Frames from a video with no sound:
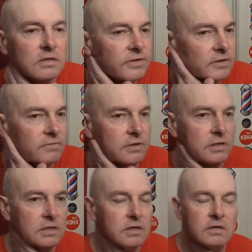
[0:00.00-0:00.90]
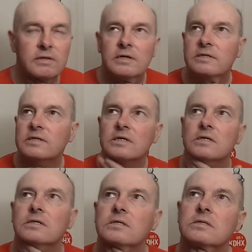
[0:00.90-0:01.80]
I think we're gonna call that
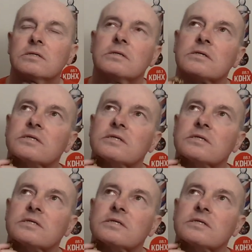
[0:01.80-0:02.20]
done,